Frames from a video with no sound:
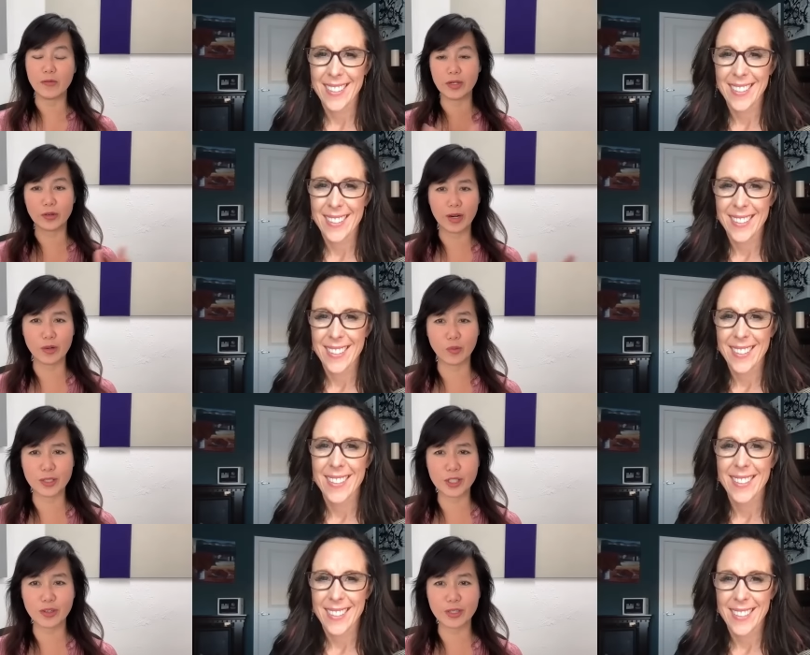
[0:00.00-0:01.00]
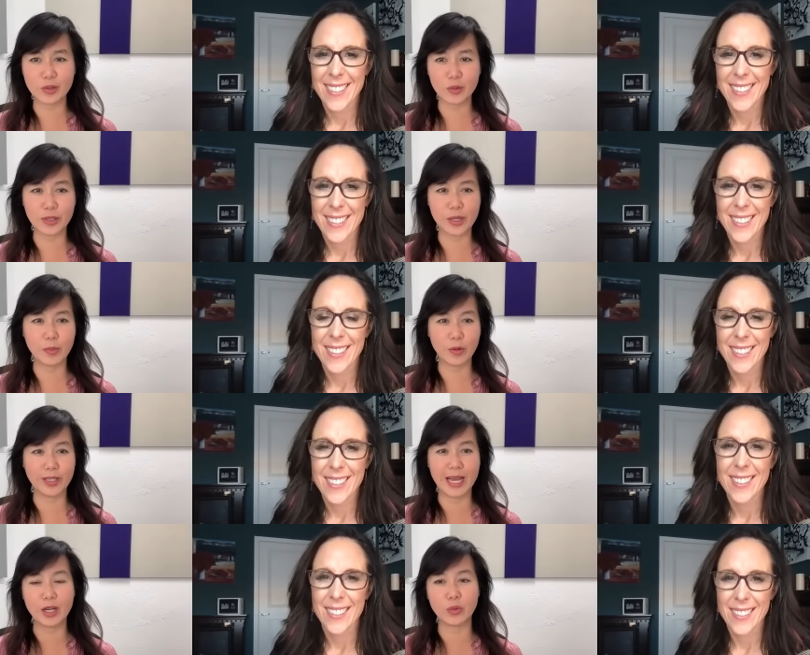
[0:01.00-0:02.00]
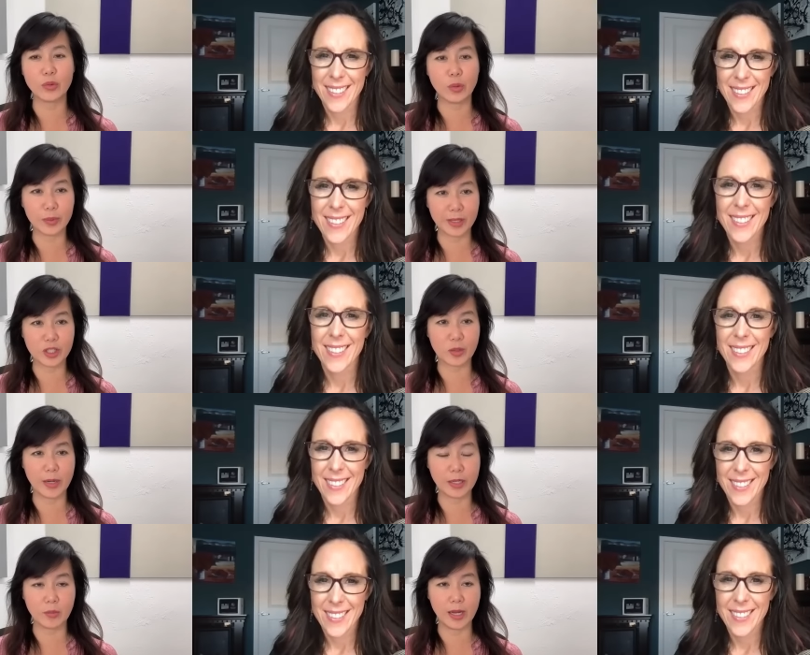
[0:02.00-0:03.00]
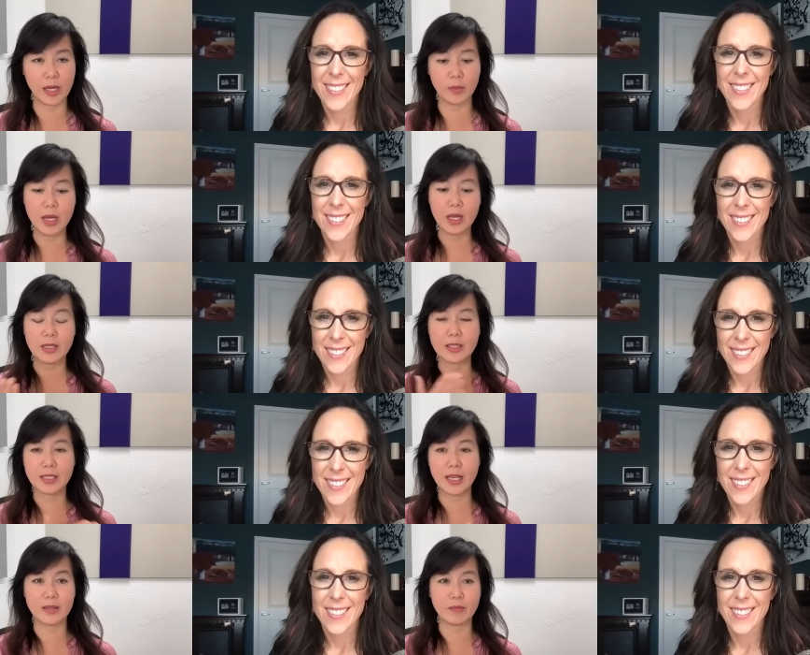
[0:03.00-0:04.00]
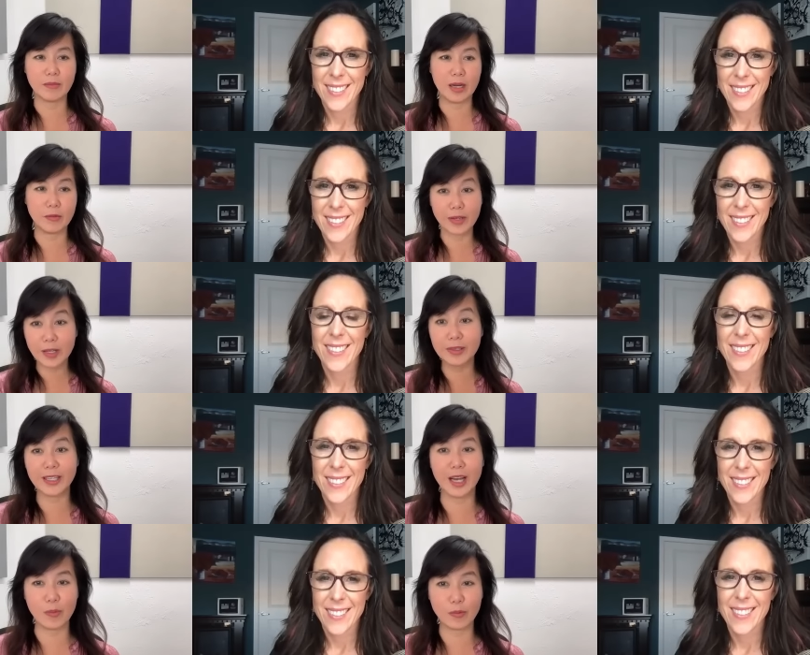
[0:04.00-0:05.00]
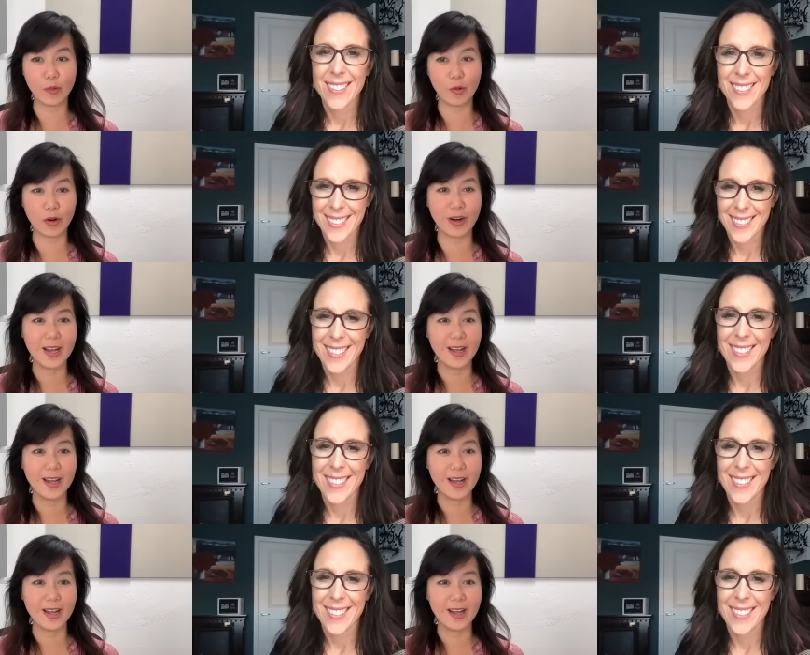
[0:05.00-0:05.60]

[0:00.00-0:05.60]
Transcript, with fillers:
Speaker 1: figure out what strains are really important. How can we replenish our microbiome to set my family up for